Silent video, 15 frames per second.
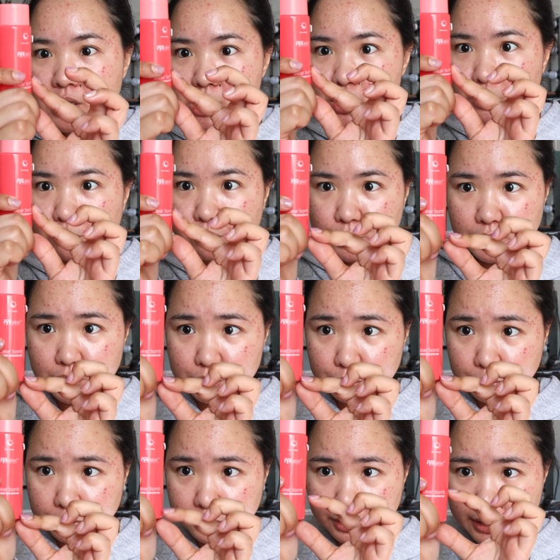So for the
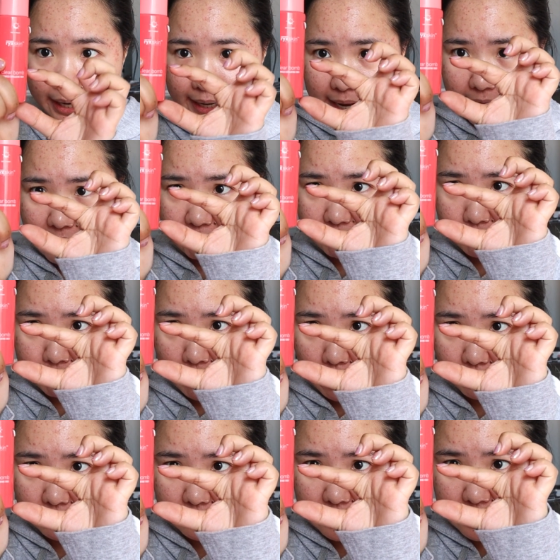toner, I have
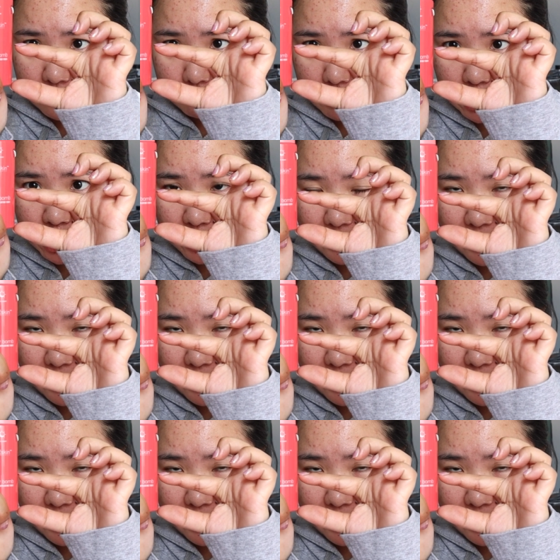about this much